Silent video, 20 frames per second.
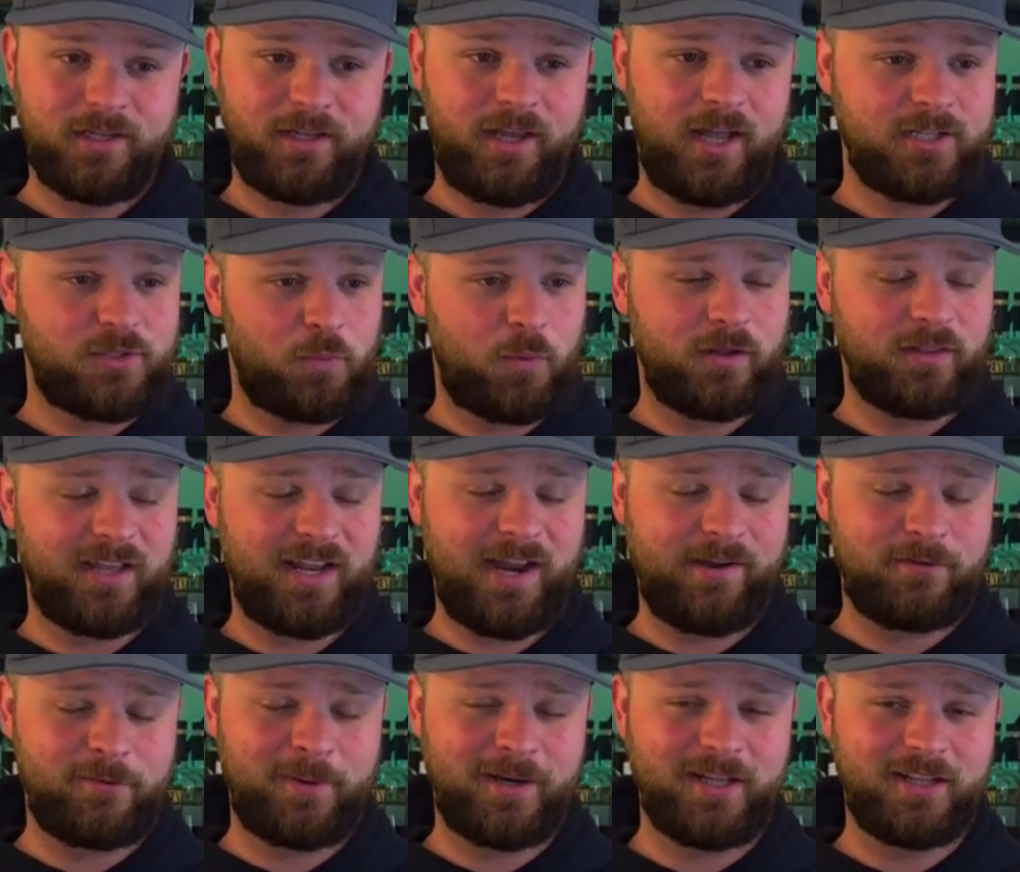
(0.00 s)
It's one that
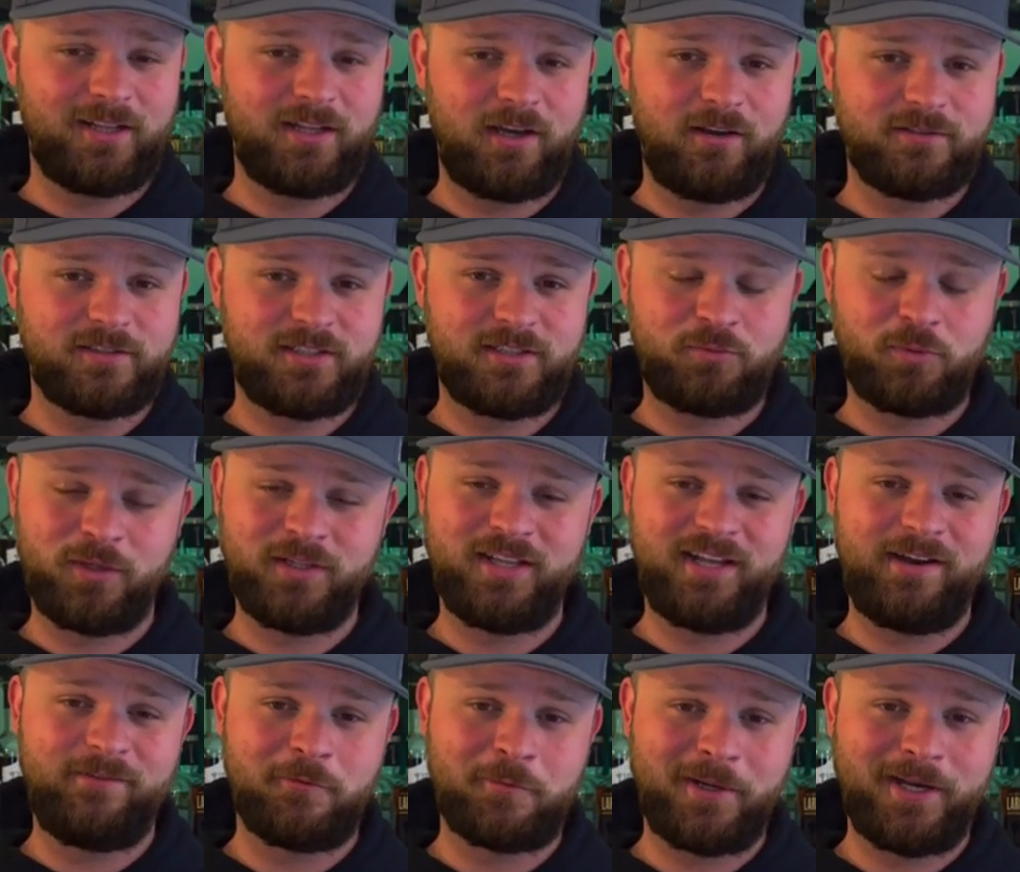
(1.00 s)
everybody loves. It's one
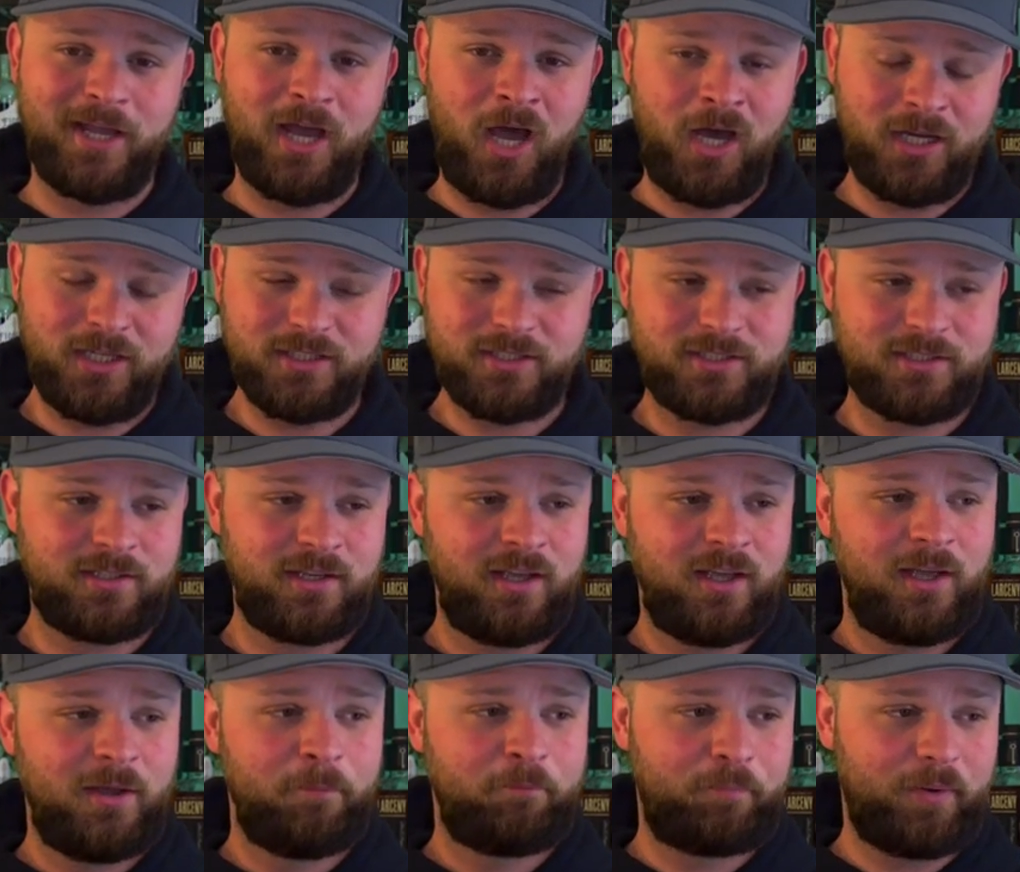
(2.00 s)
that everybody hunts.
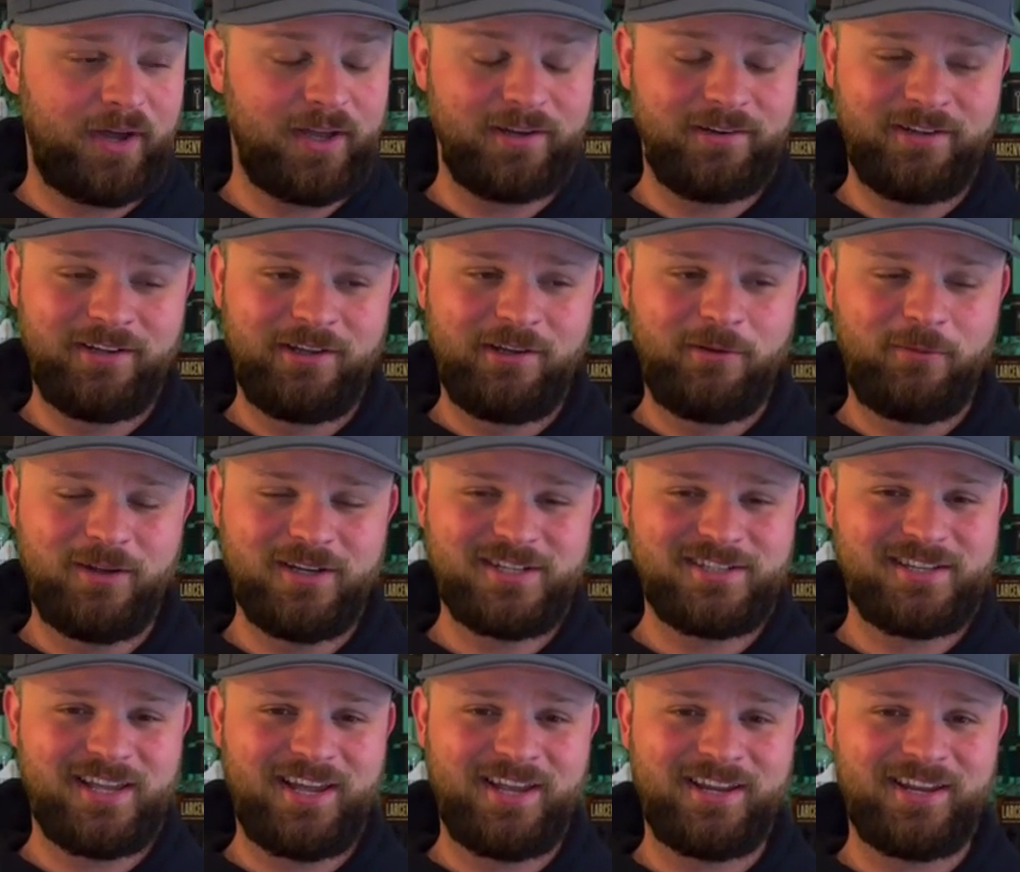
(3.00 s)
But
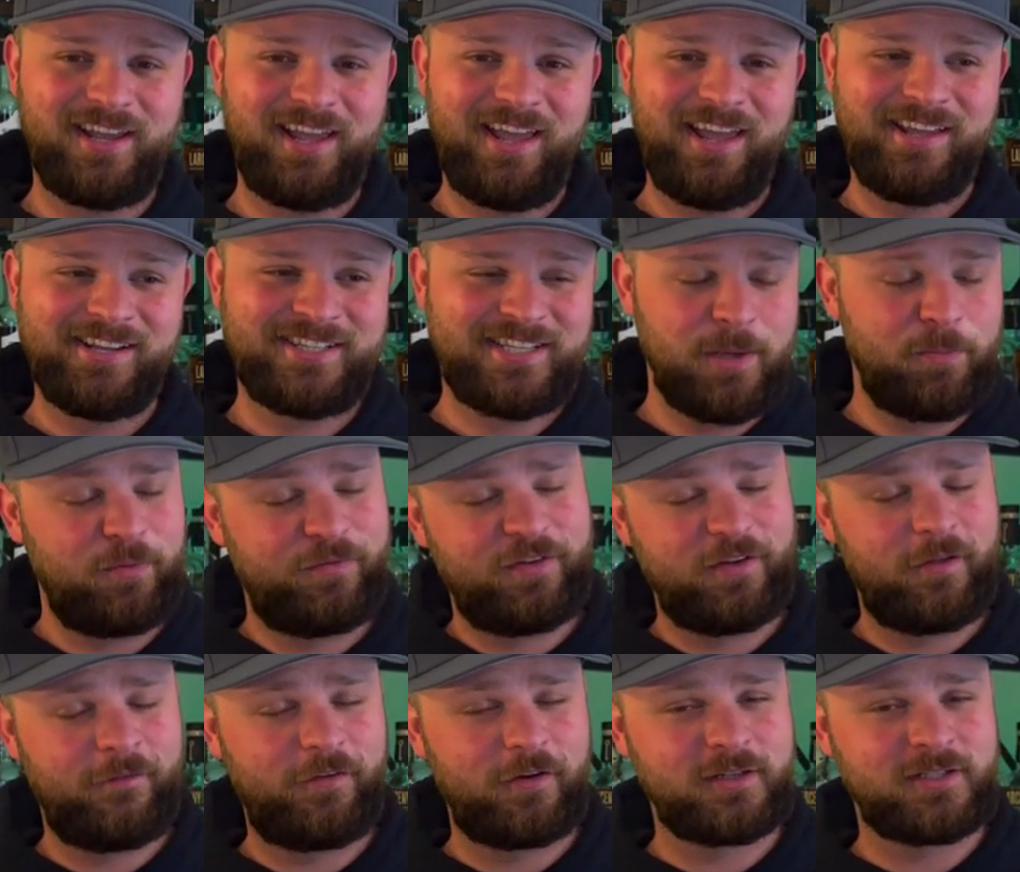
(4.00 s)
once they sip it for
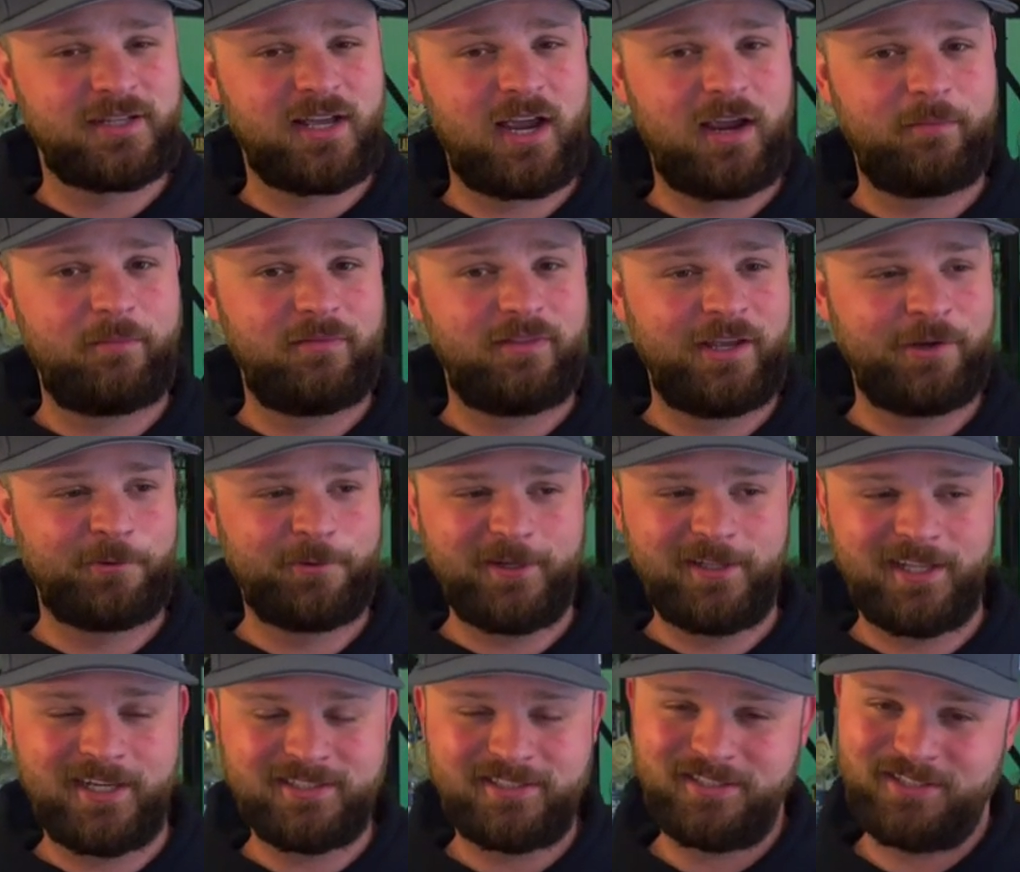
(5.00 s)
the first time, they
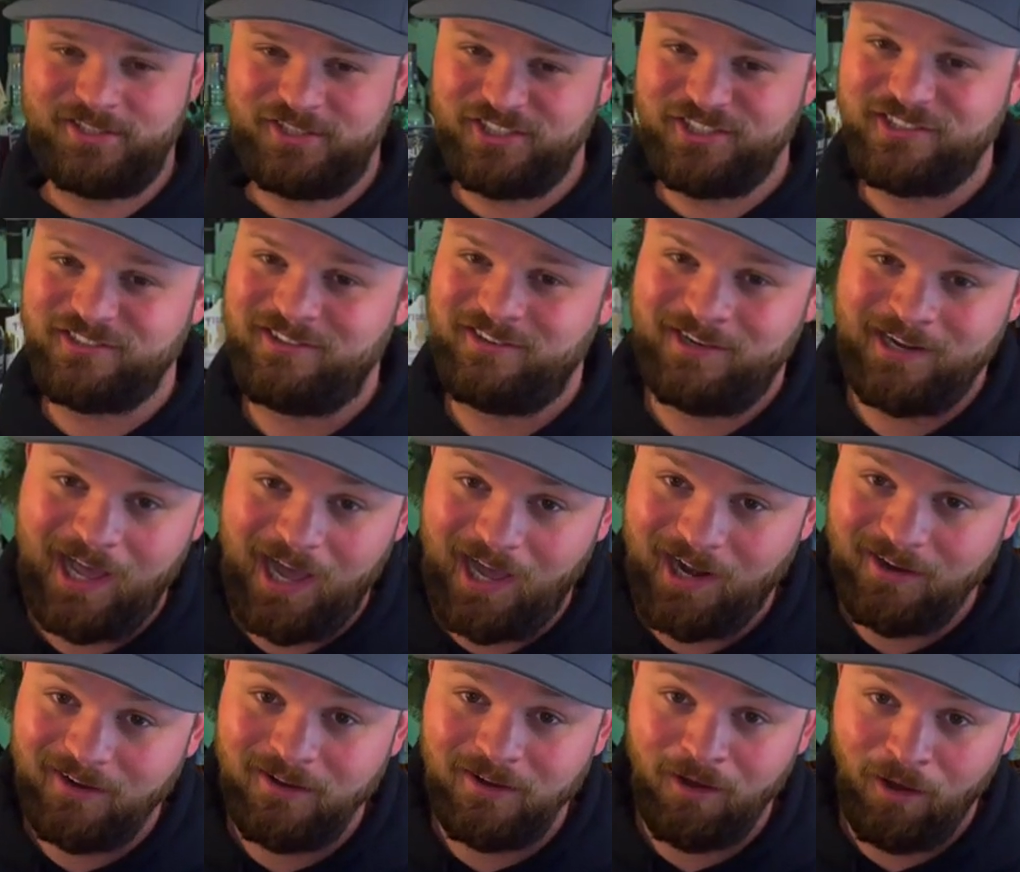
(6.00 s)
realize it's just
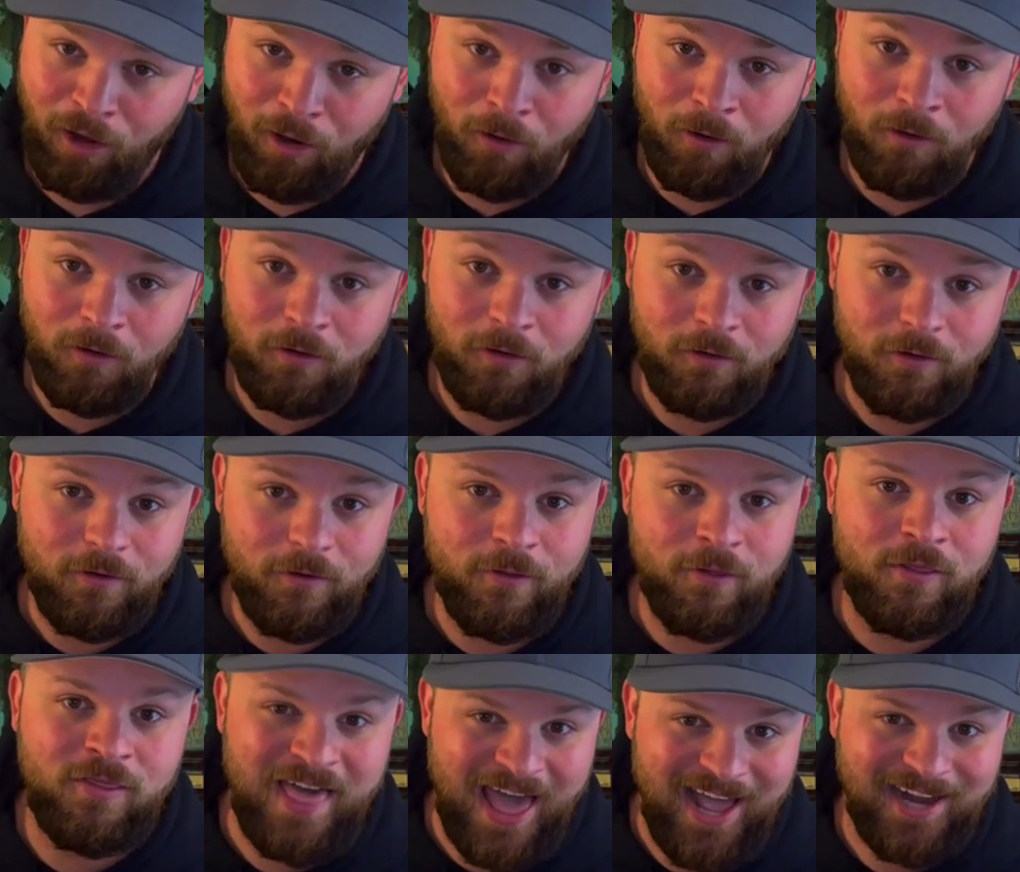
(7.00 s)
not all
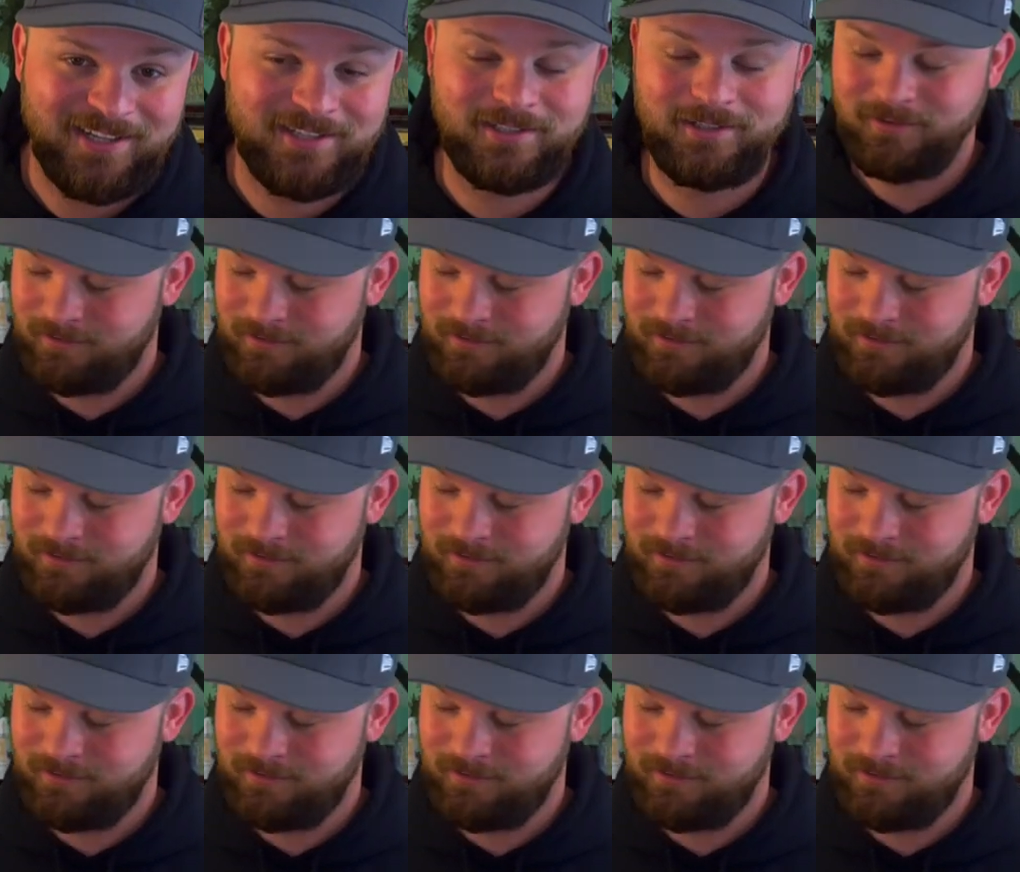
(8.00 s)
that.